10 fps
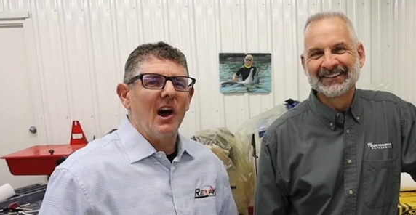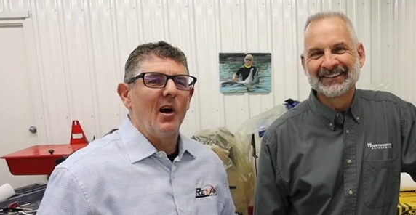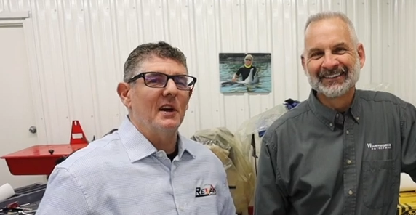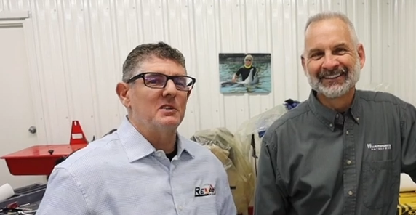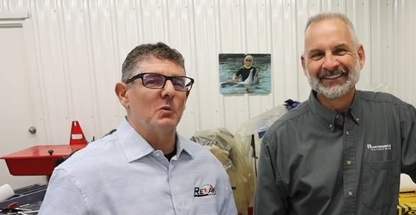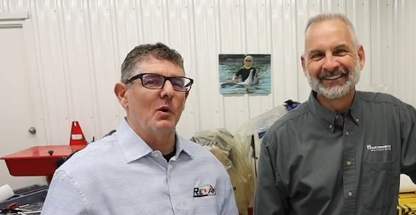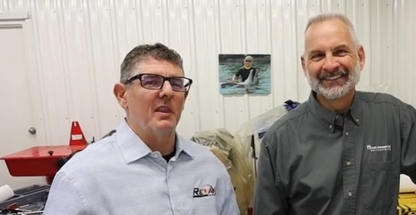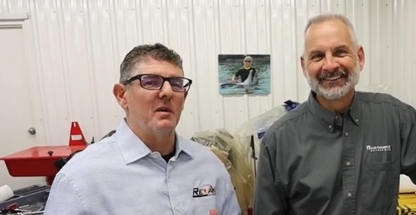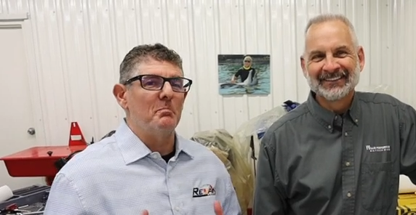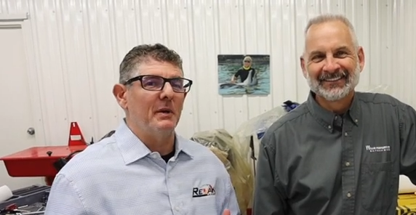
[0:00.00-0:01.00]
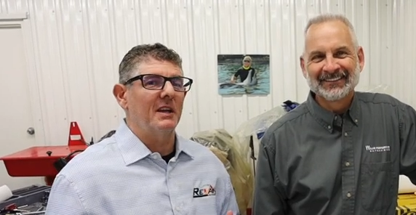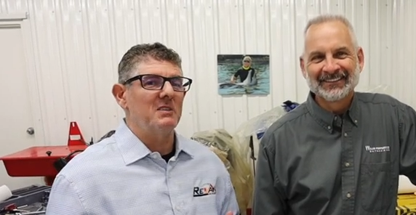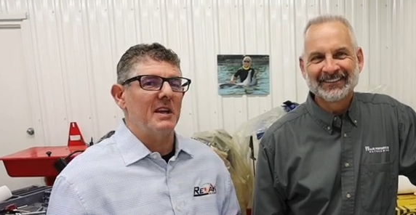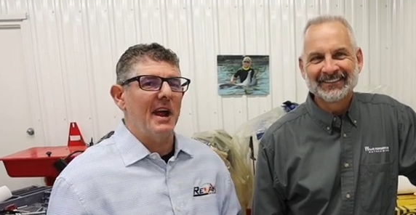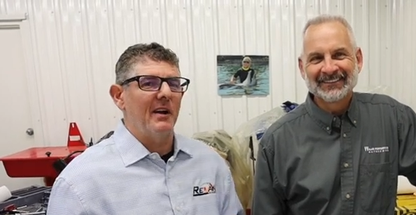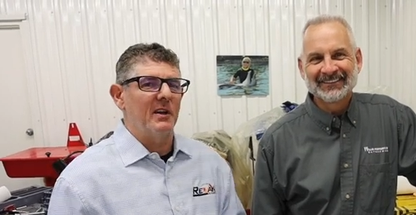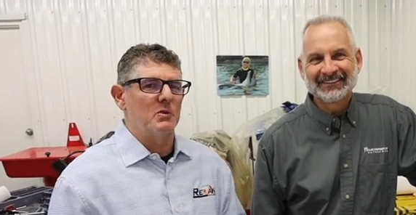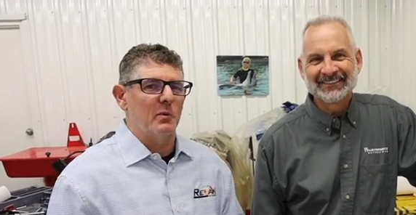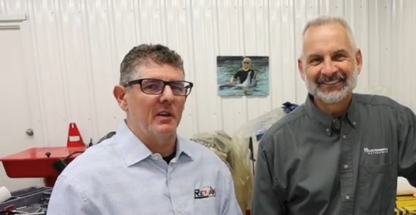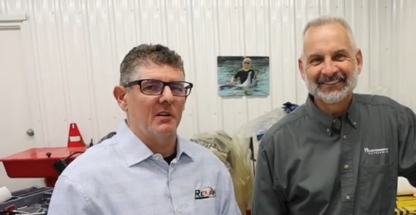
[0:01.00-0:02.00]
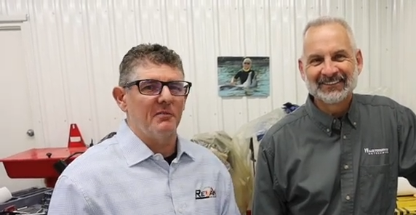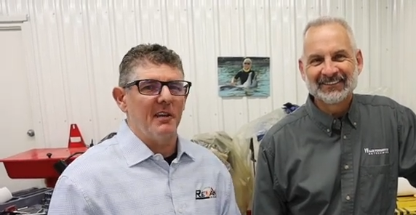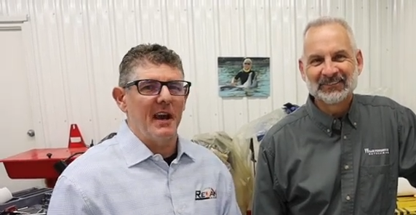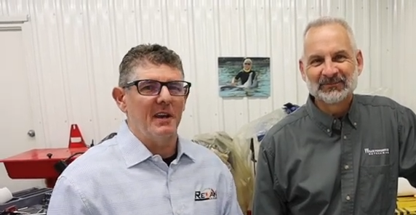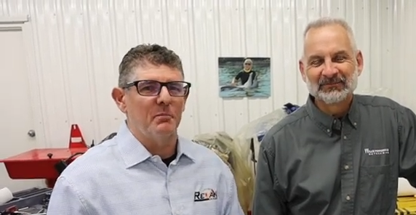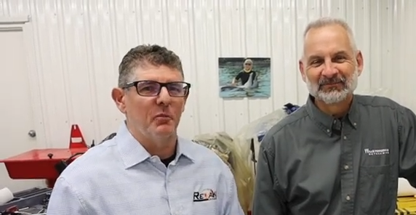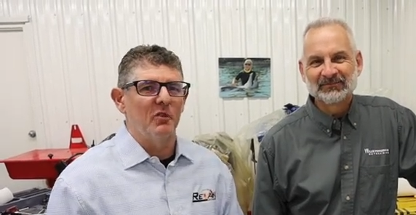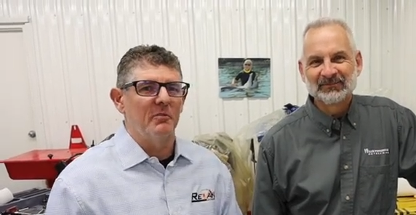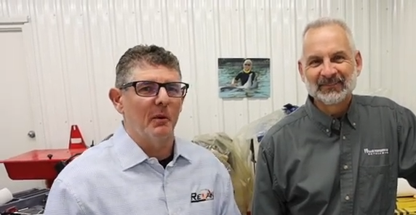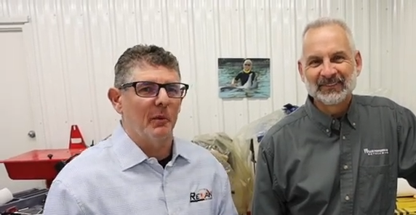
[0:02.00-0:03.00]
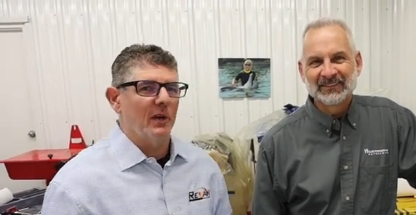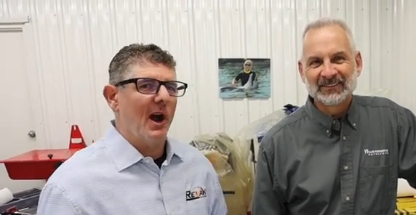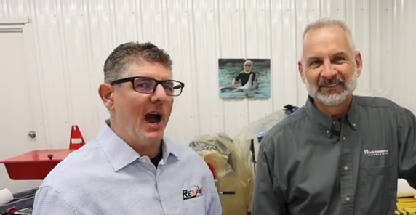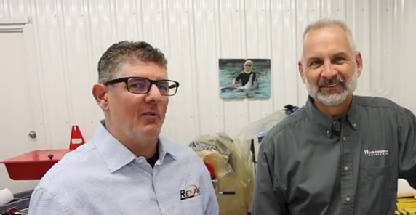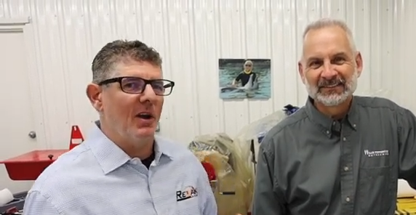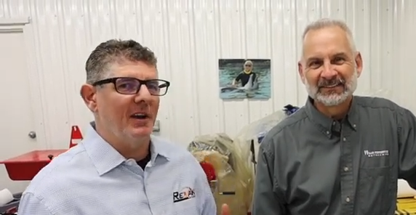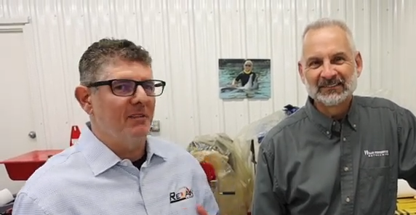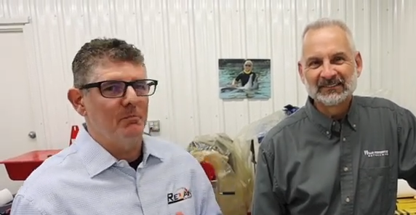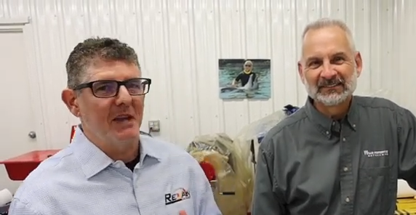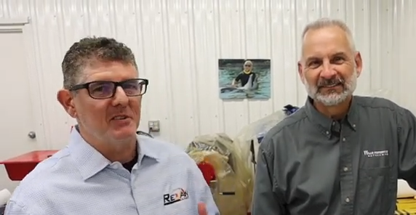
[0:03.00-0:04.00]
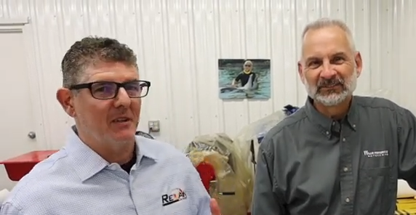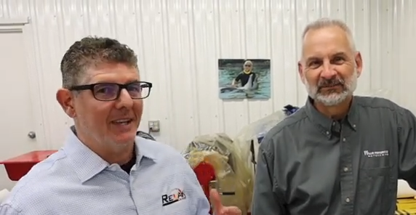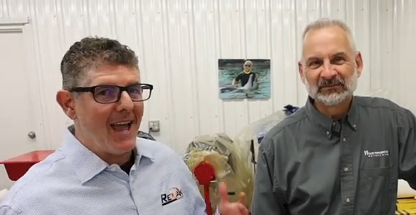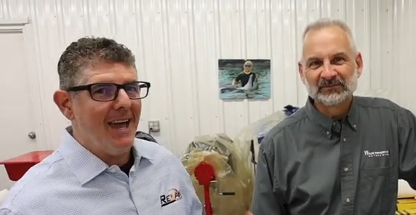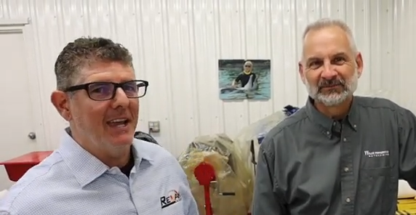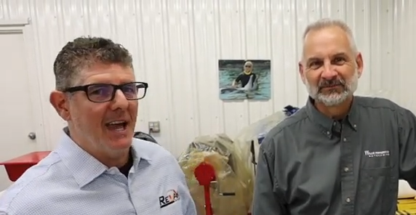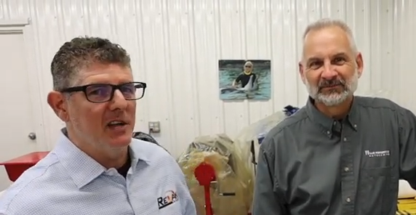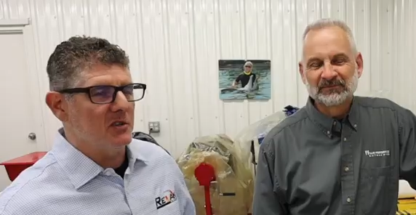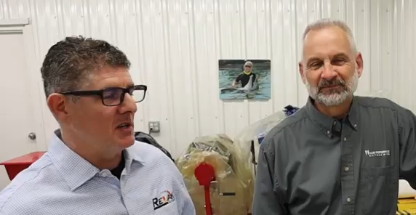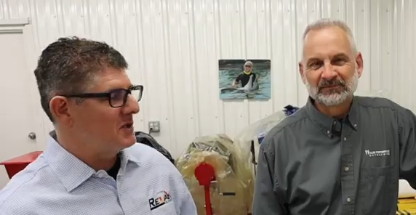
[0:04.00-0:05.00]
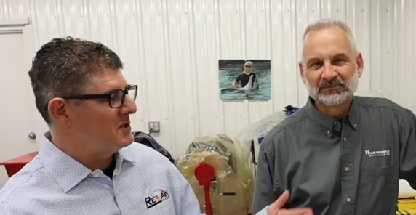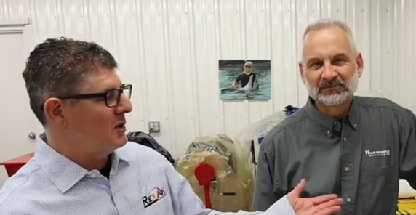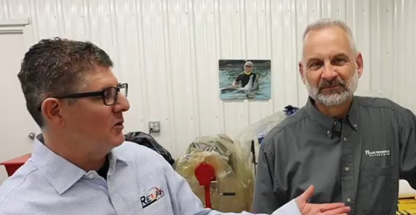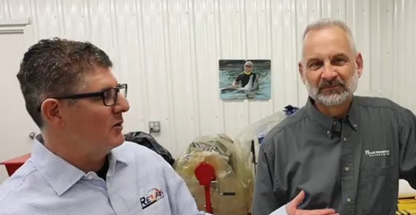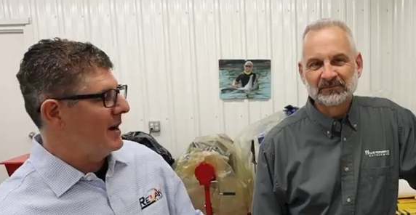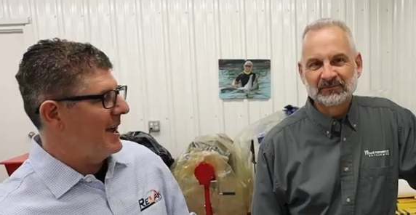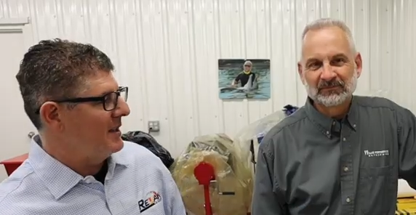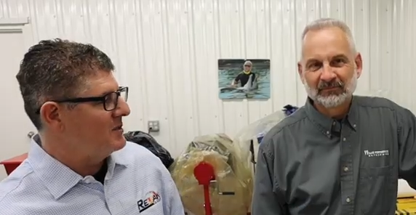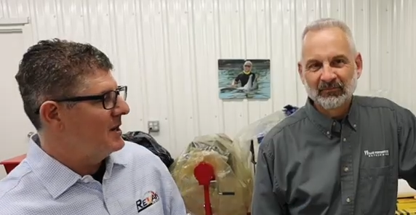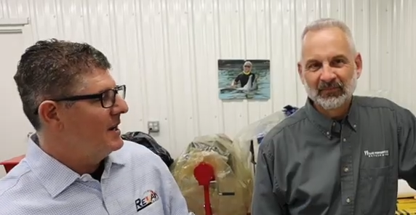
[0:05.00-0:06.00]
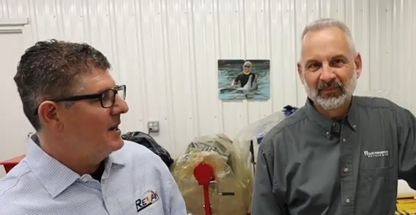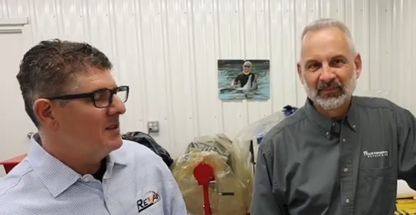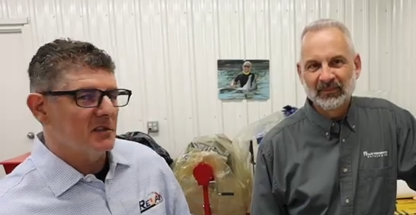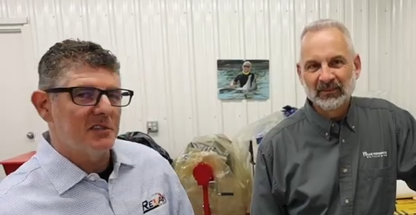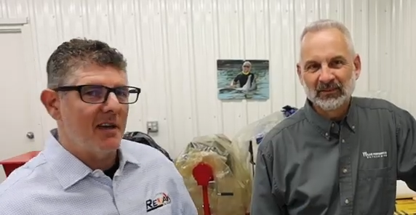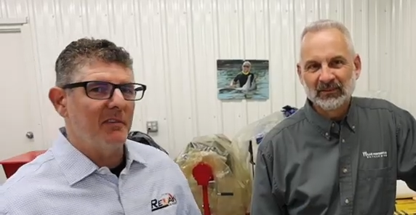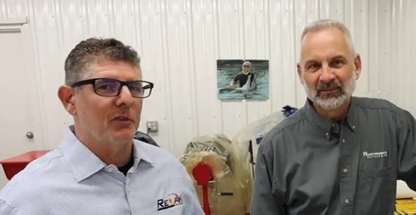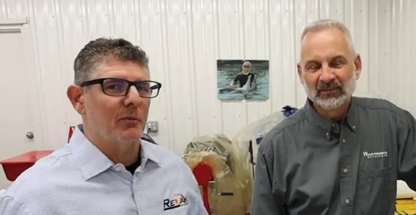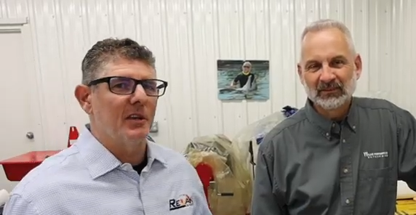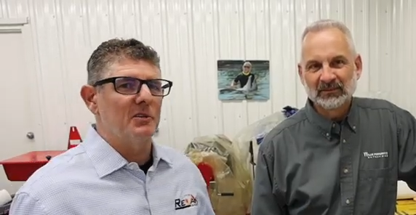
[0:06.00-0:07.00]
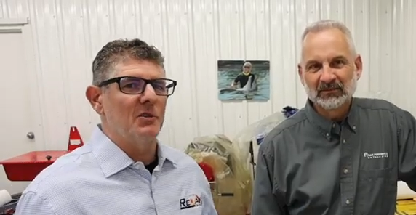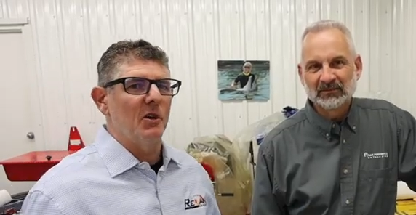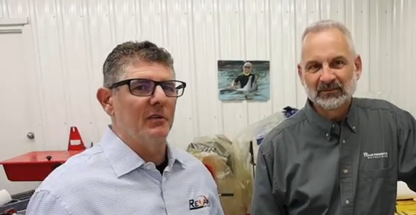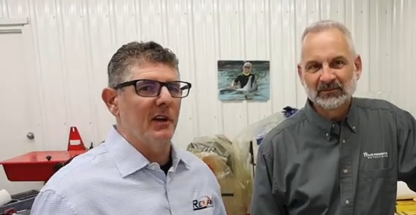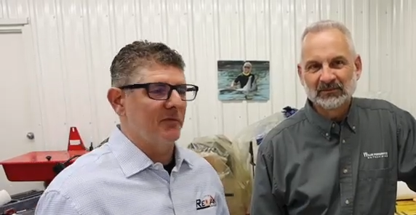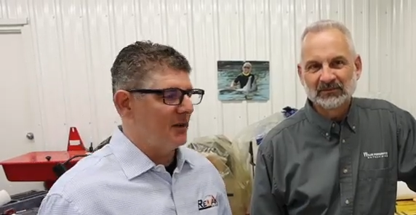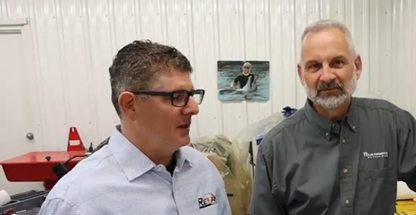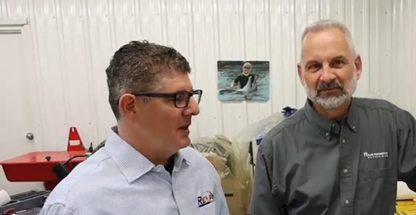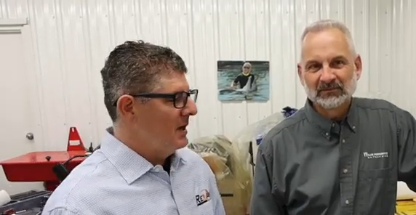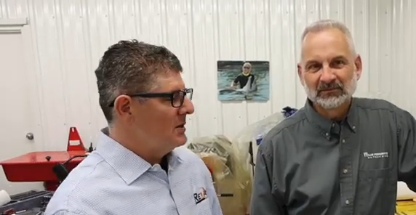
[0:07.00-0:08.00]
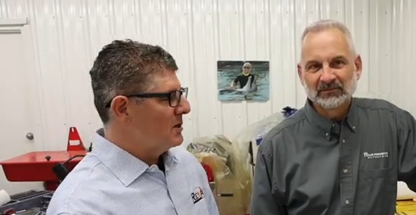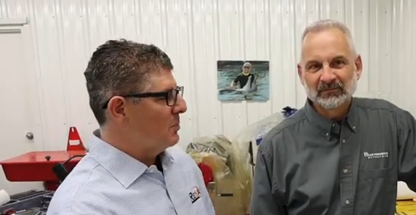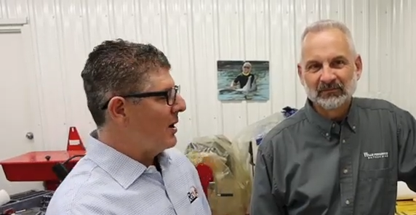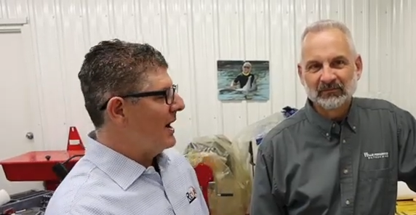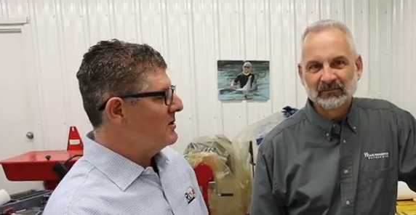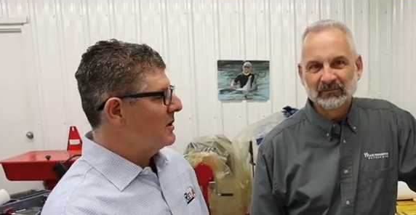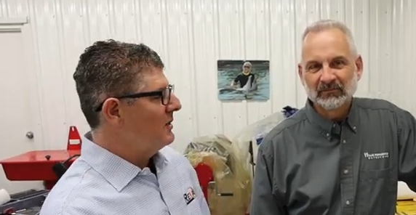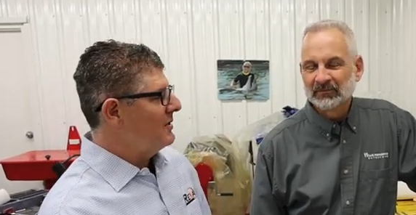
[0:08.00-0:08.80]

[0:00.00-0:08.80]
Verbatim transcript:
Speaker 1: All right, so one of the biggest areas where you can find improvement when you're hot rodding basically any engine is cylinder heads. The 7.3 is no different. So Brian's gonna